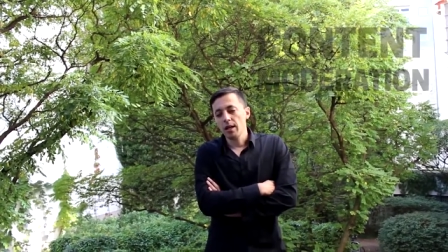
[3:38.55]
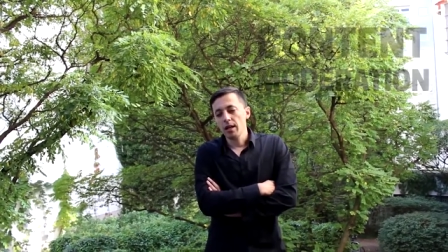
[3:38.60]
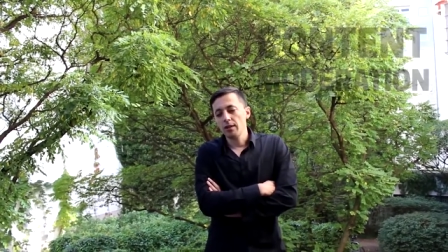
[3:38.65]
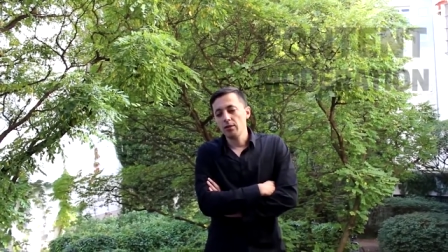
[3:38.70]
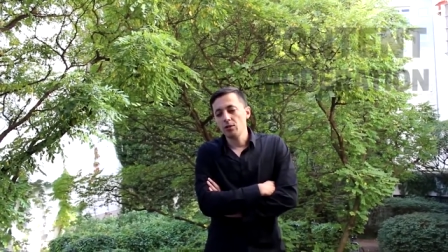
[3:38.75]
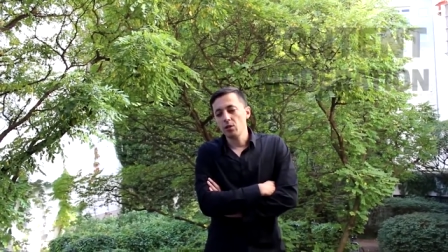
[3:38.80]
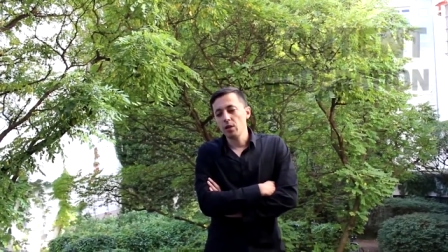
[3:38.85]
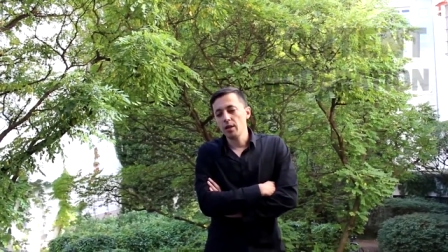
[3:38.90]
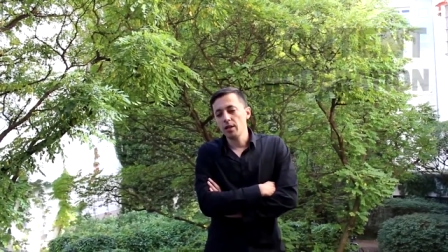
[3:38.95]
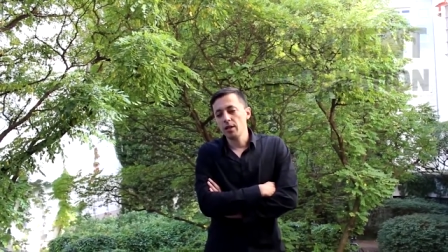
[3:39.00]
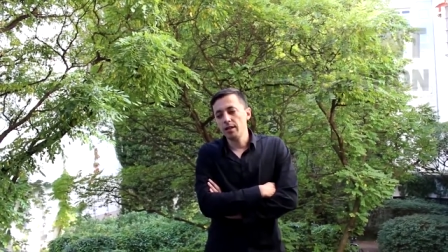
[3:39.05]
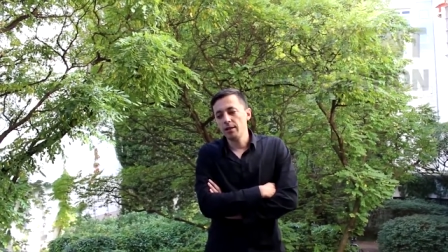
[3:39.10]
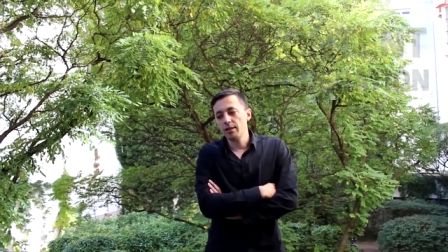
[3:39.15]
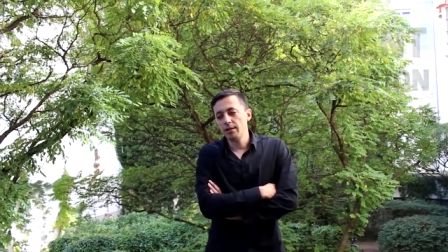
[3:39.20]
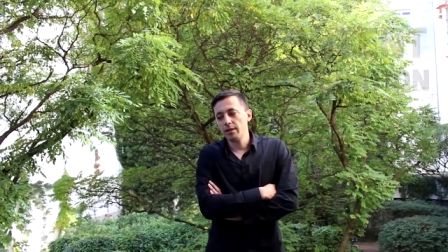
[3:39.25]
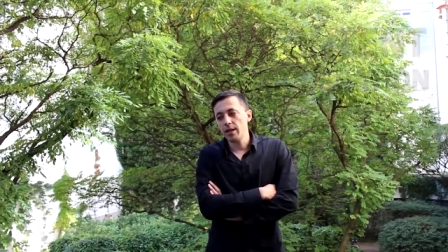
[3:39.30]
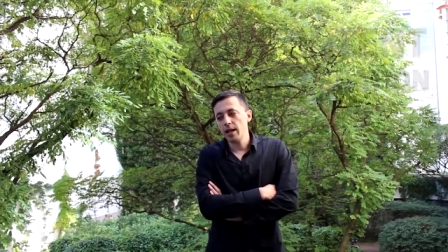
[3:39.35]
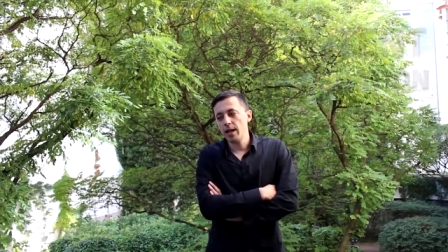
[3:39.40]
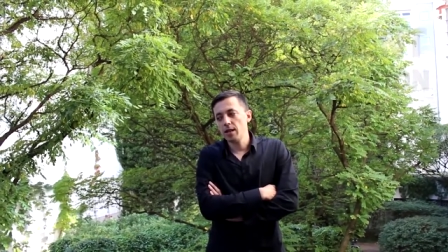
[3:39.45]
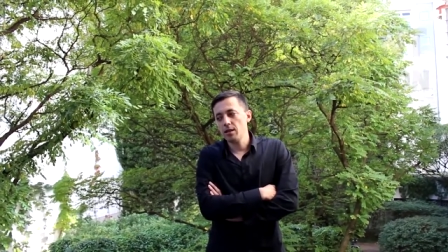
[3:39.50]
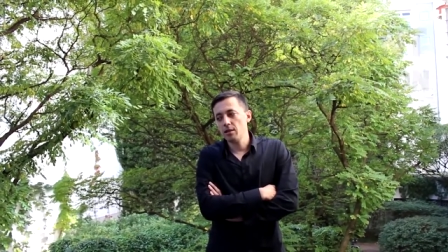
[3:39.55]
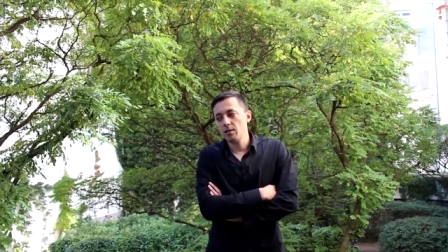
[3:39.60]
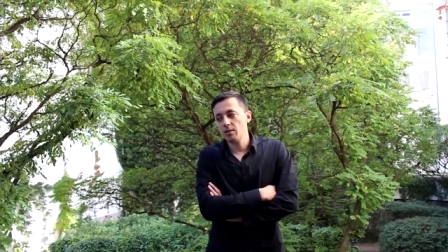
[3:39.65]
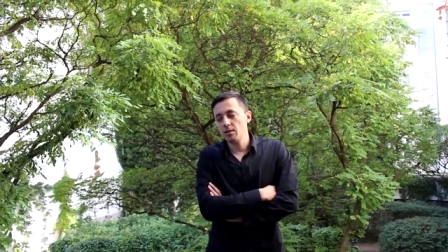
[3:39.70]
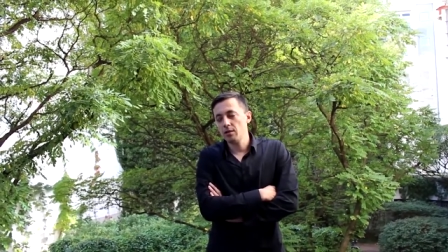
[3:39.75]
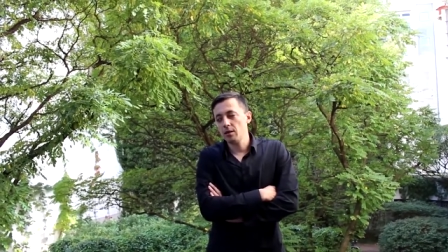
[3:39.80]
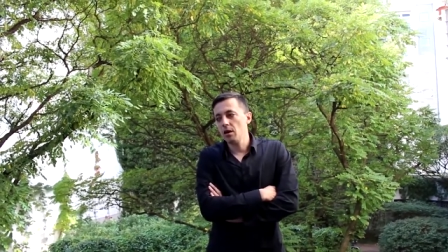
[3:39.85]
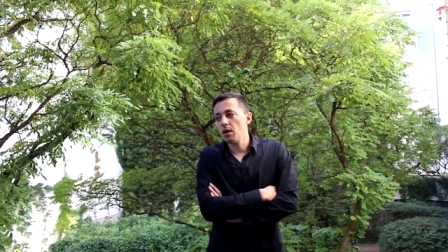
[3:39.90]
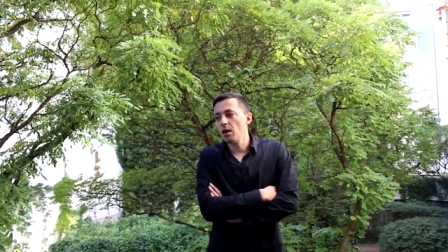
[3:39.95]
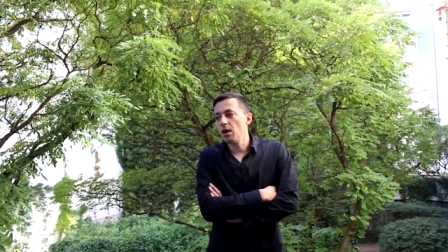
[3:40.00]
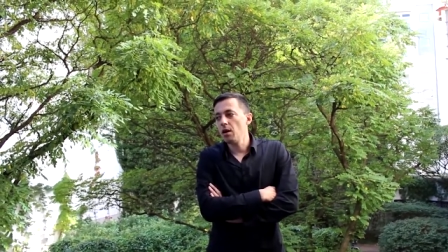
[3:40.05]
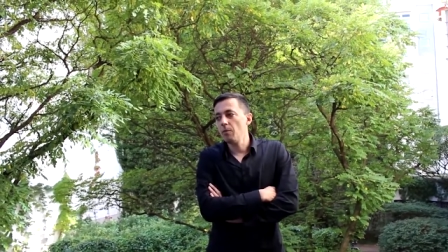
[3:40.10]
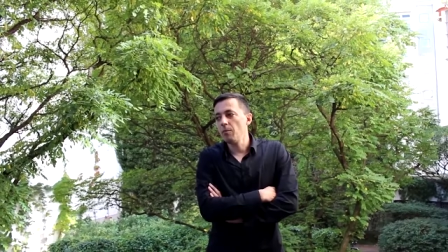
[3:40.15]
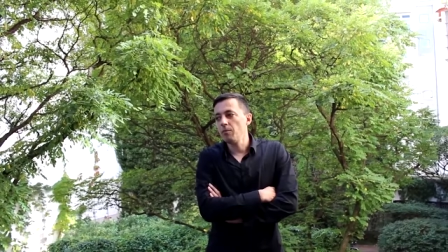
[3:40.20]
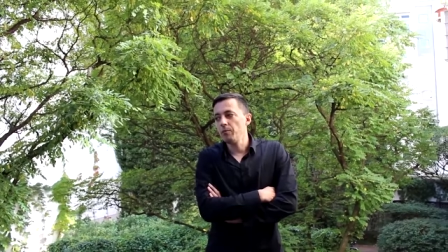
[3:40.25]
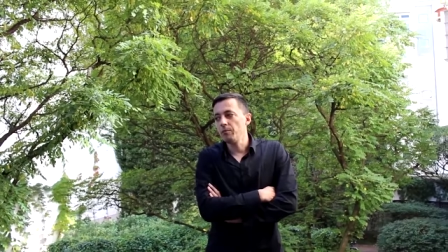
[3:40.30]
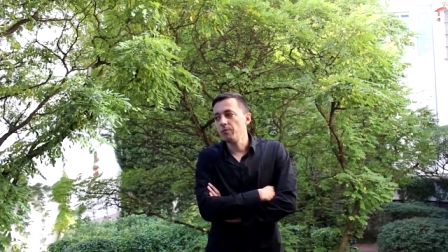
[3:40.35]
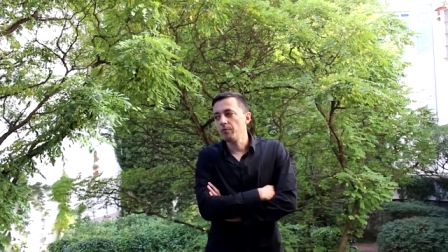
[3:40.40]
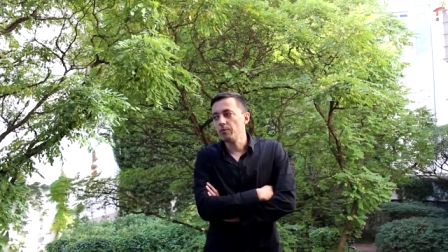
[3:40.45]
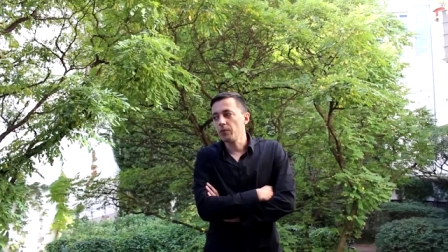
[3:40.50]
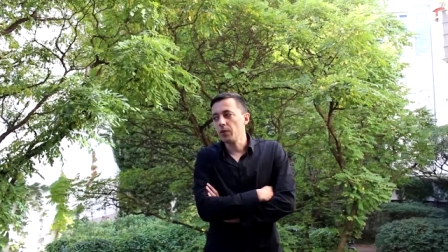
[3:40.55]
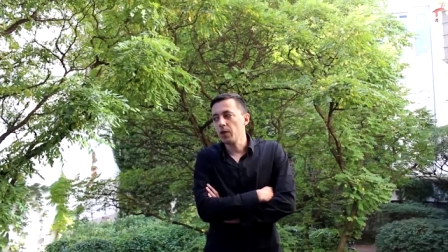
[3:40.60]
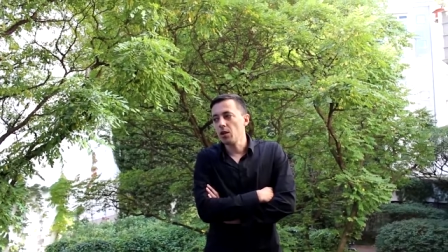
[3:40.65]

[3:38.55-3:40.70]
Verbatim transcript: And so in this case, um,